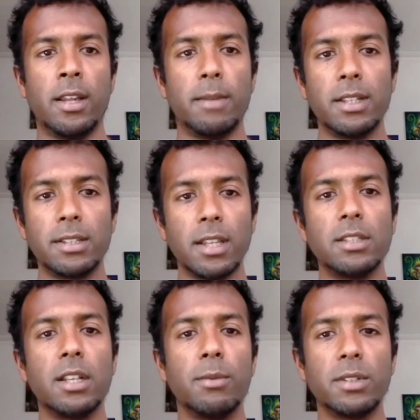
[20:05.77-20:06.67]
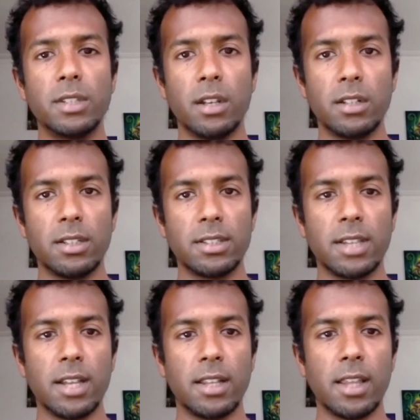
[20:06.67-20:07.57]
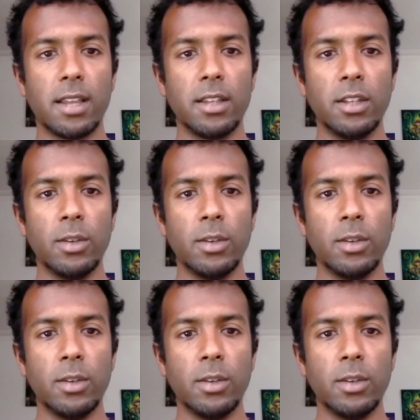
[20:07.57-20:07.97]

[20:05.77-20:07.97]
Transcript: But essentially, once you understand that